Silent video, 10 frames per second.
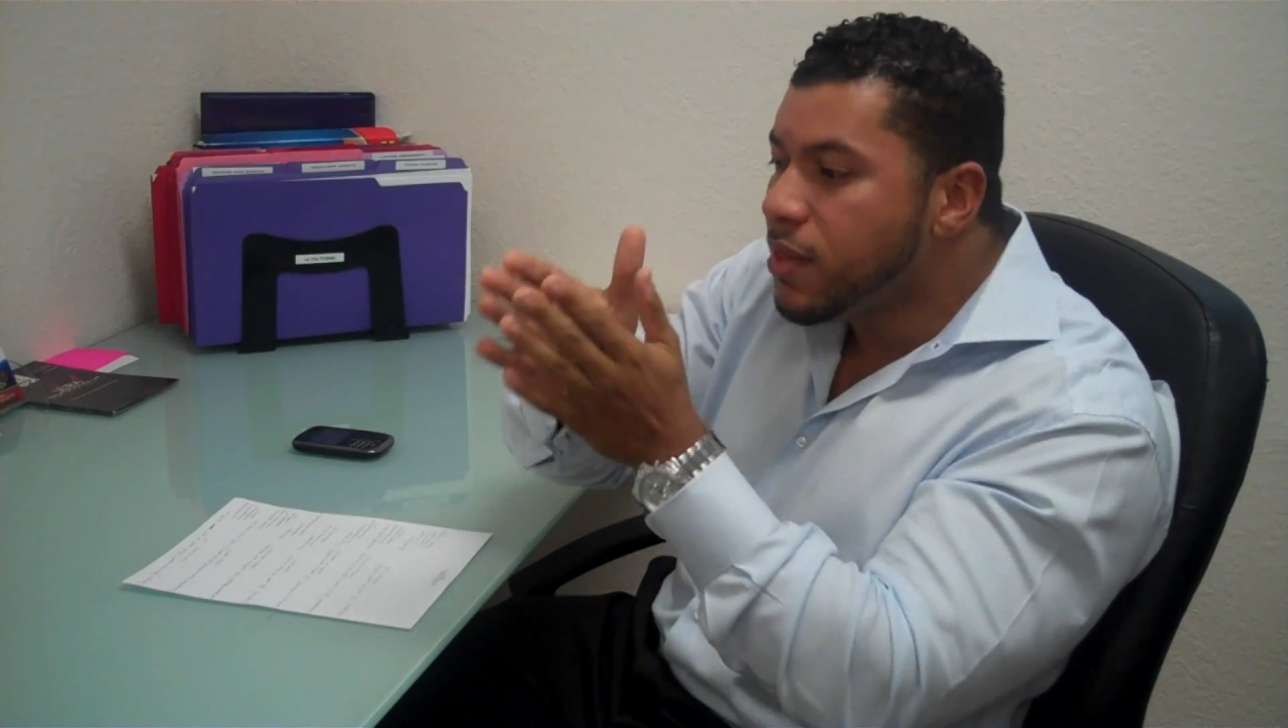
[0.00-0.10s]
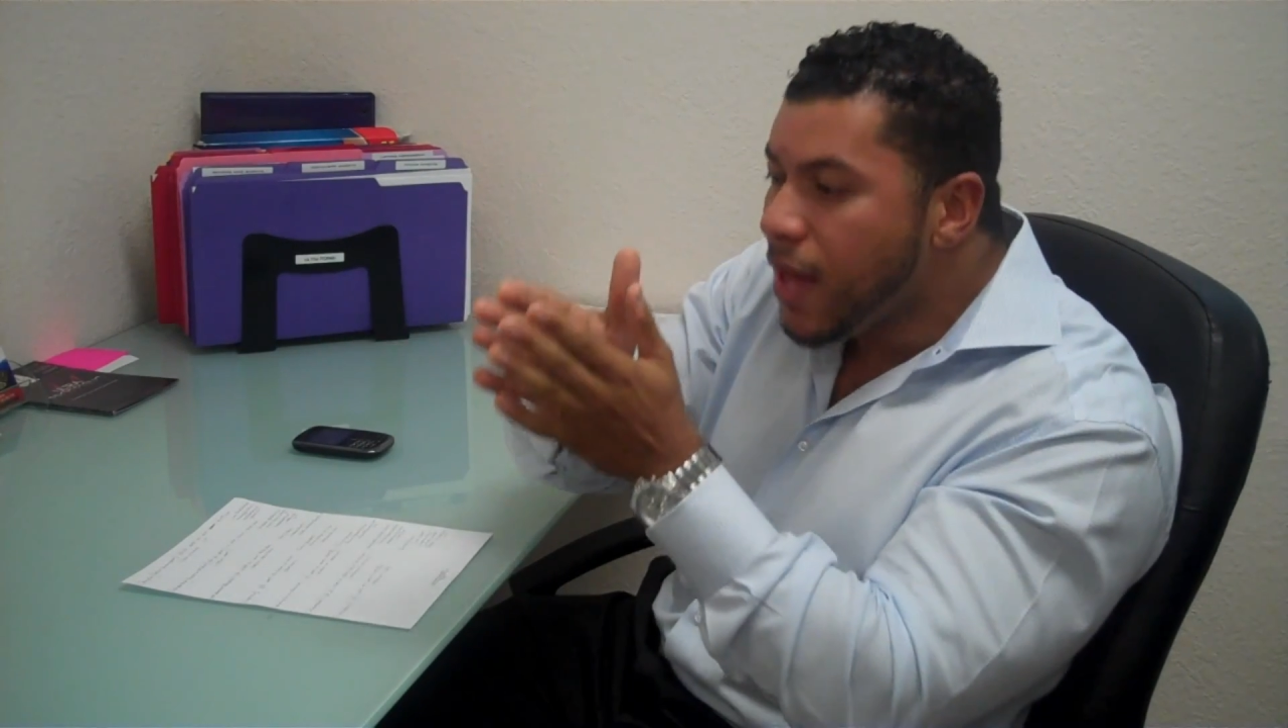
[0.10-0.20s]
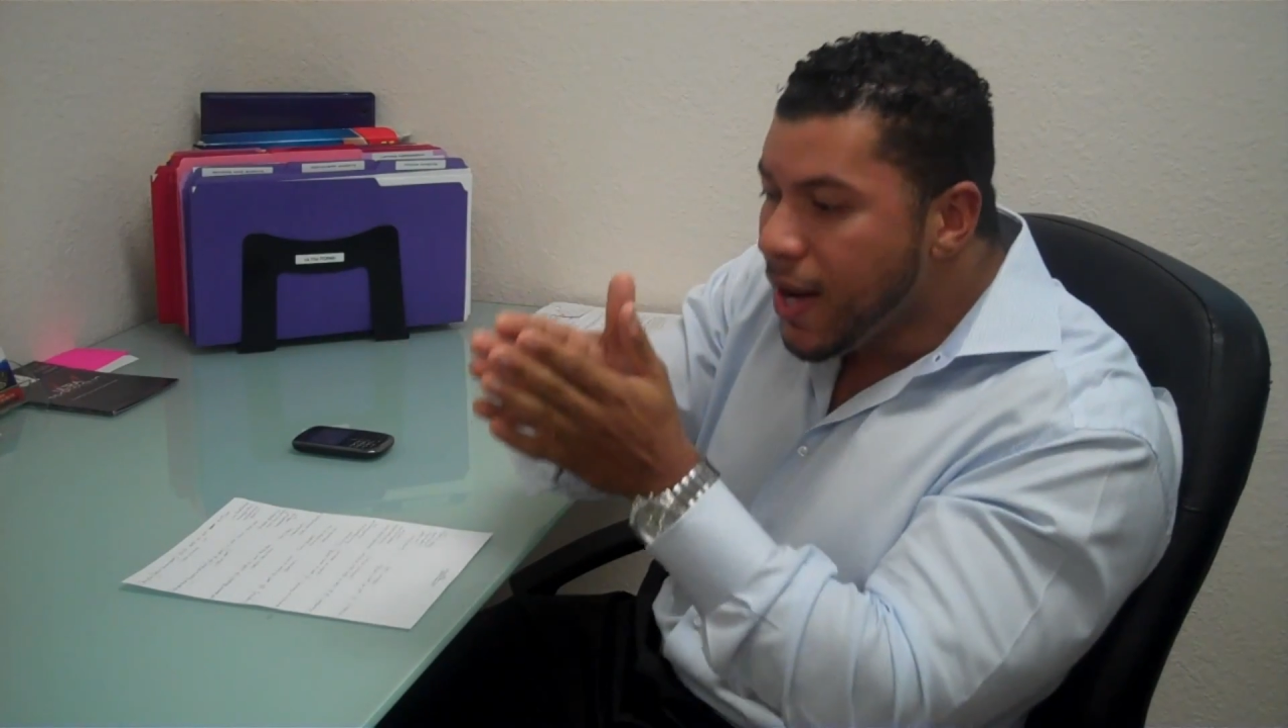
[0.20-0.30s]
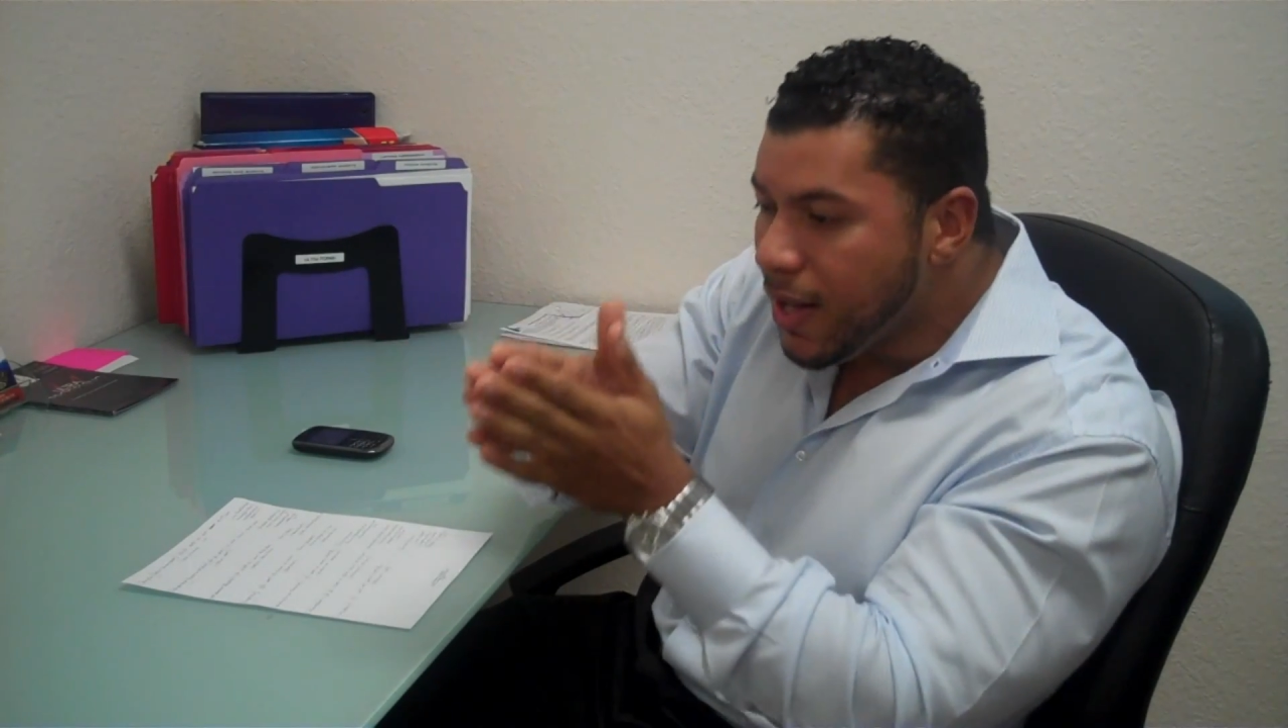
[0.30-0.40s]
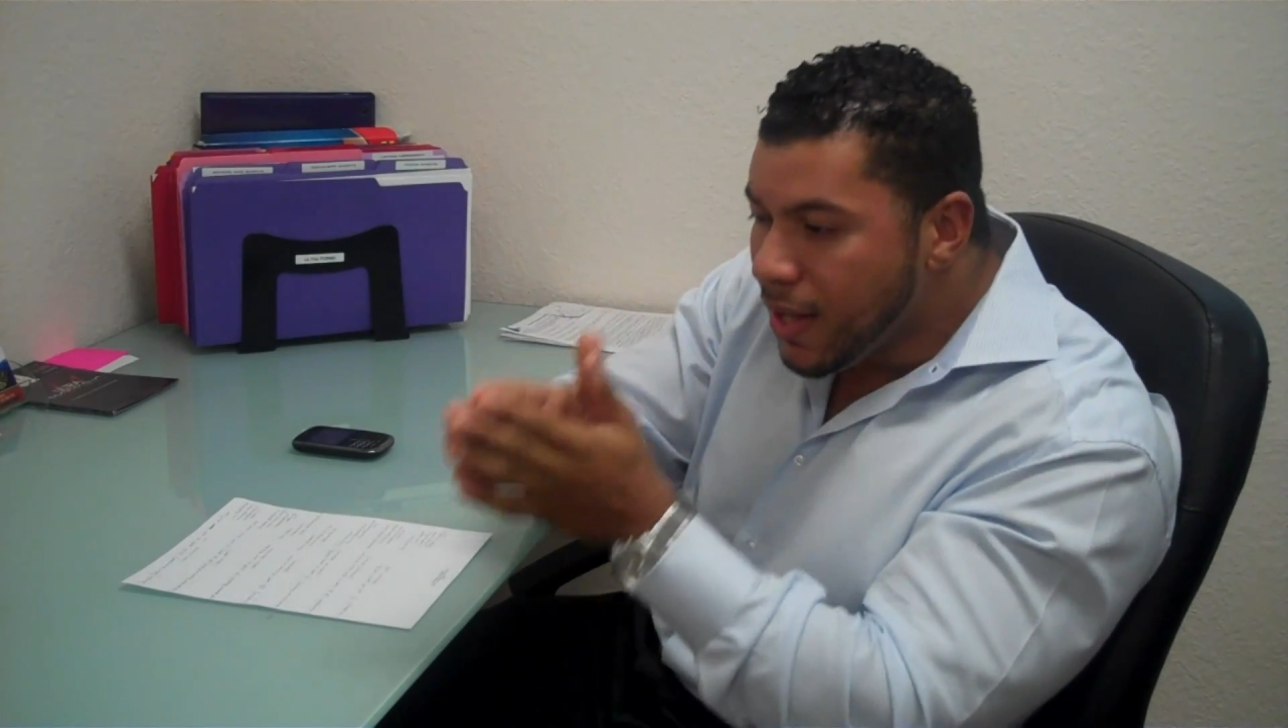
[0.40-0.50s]

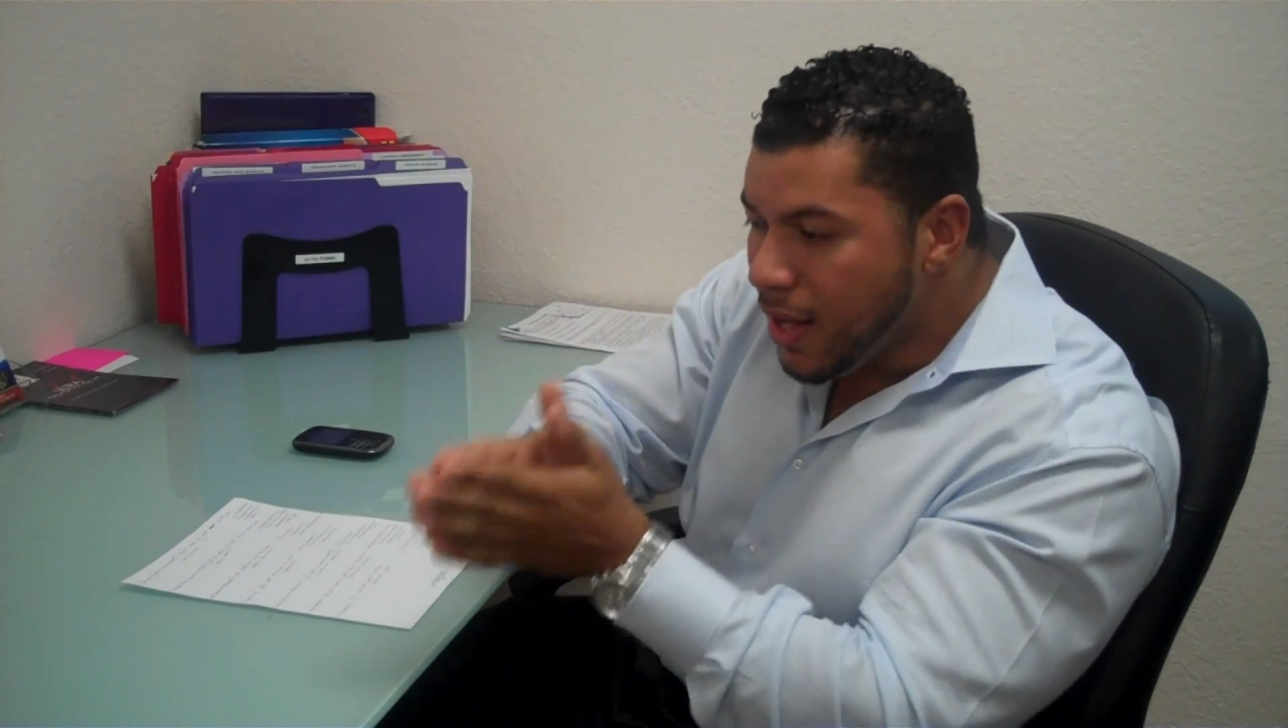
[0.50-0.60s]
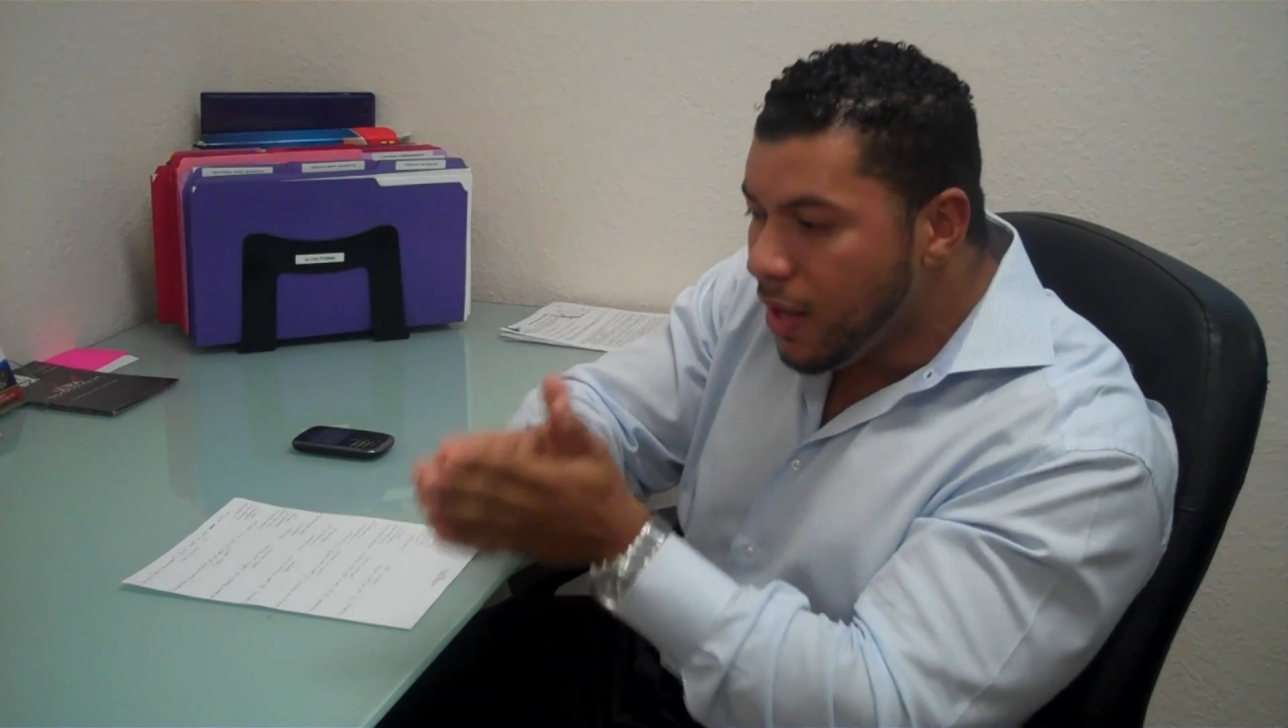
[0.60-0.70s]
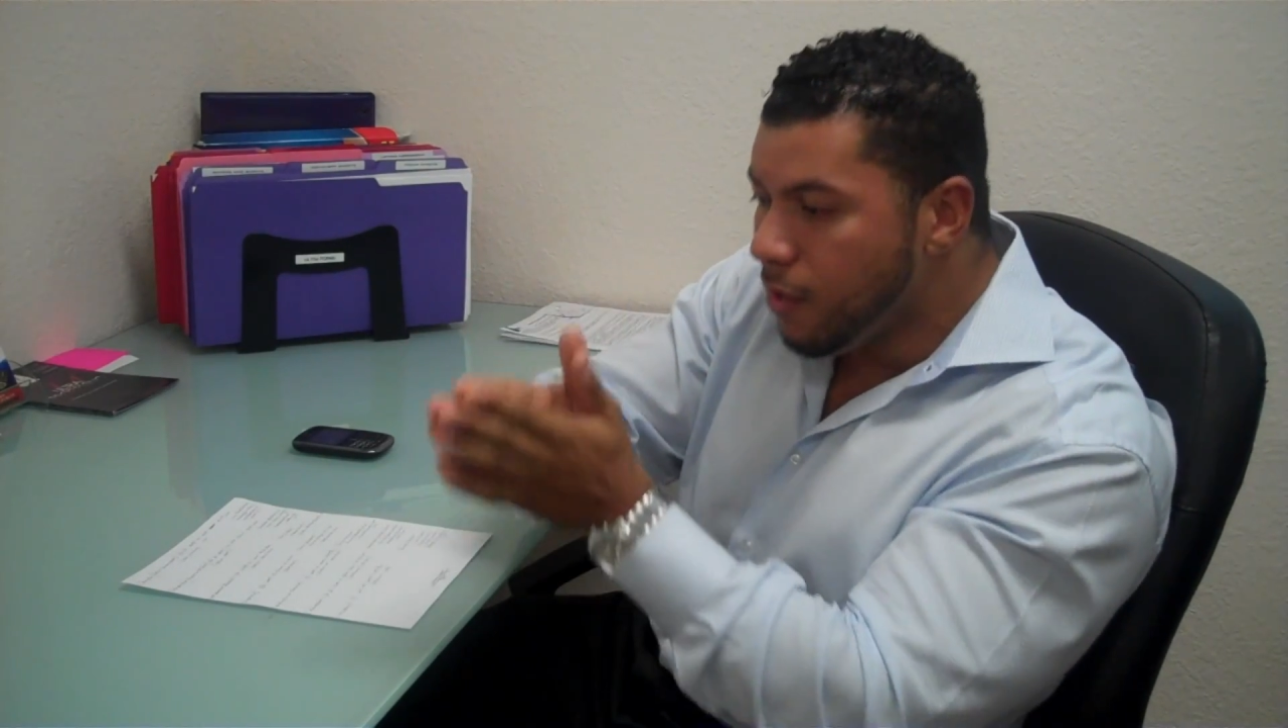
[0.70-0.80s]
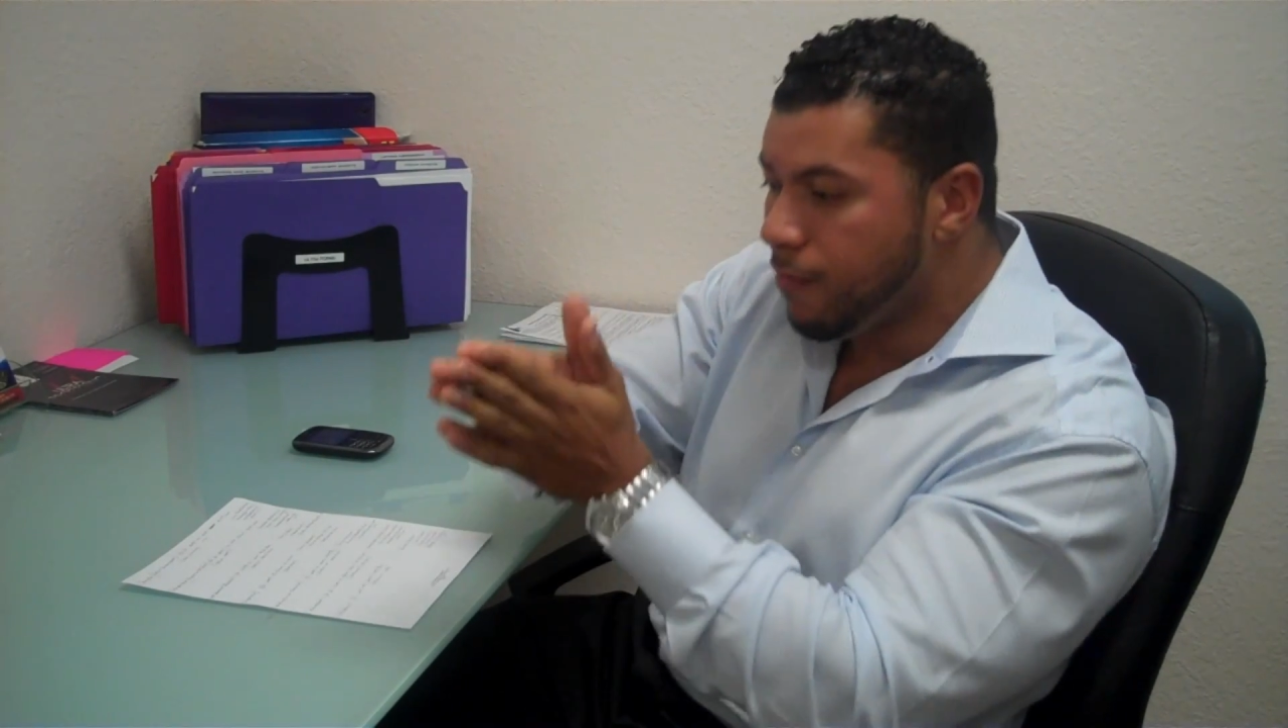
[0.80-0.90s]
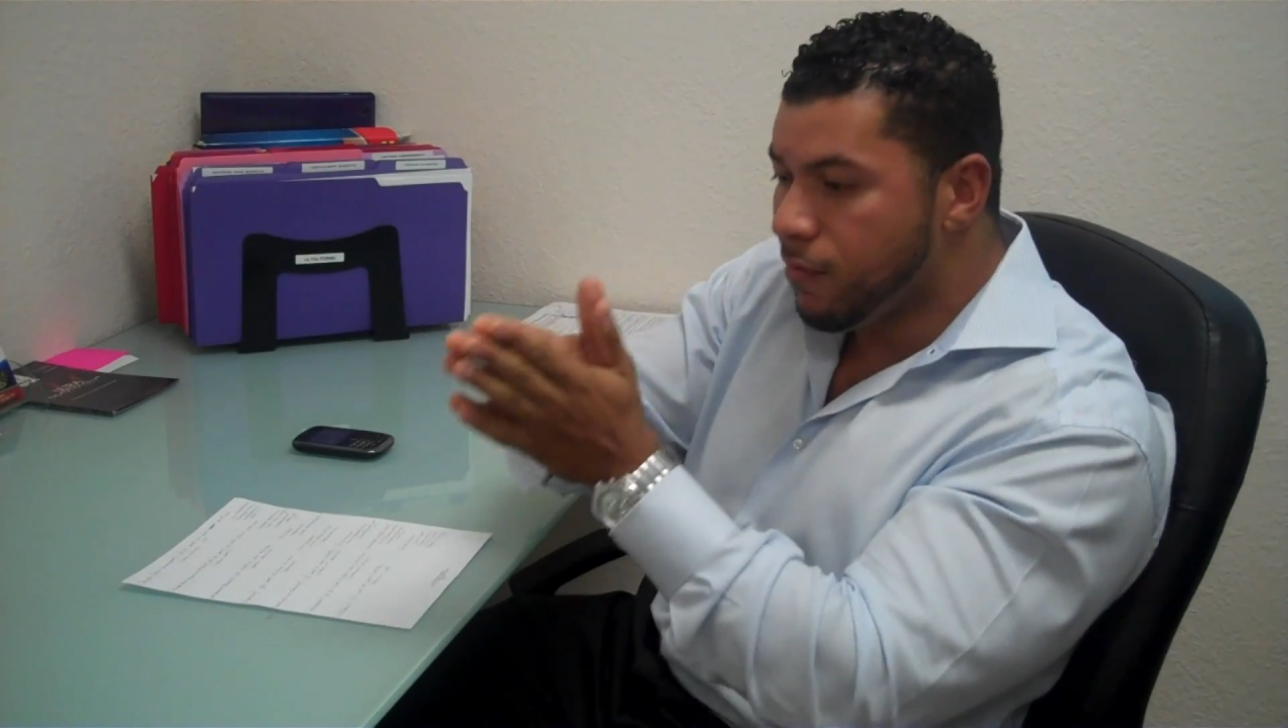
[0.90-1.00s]
They
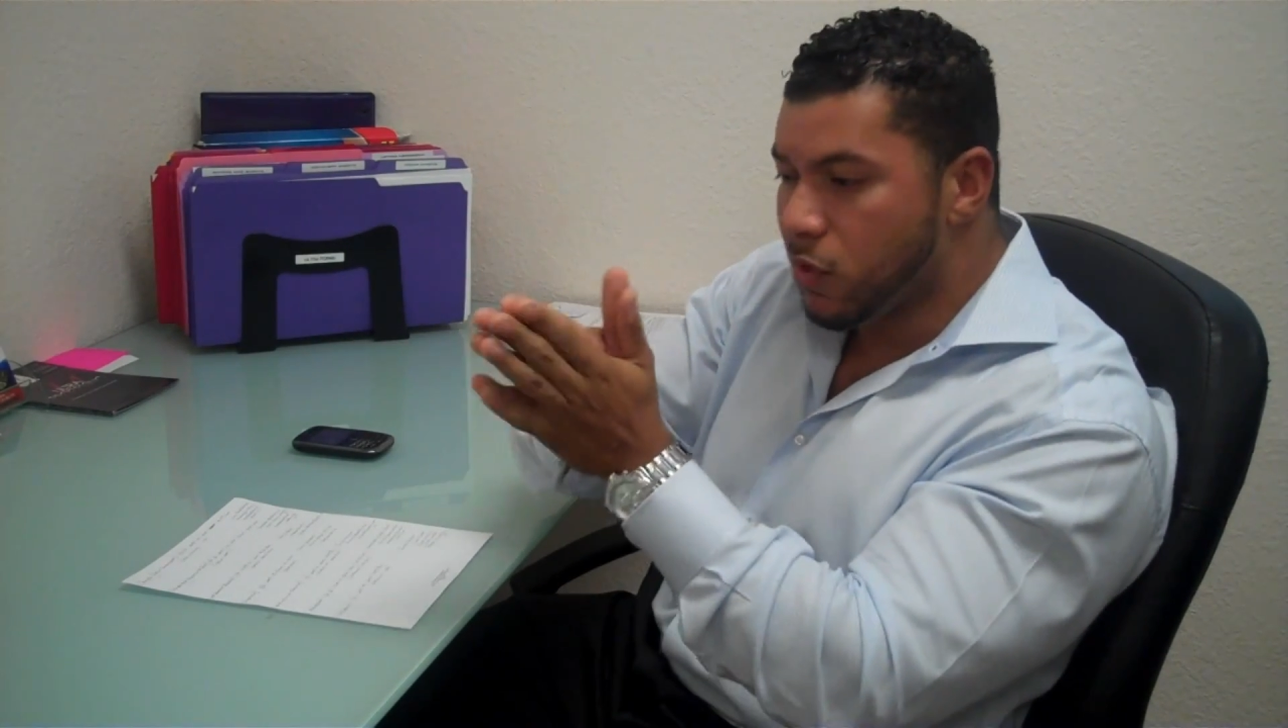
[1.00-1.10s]
leave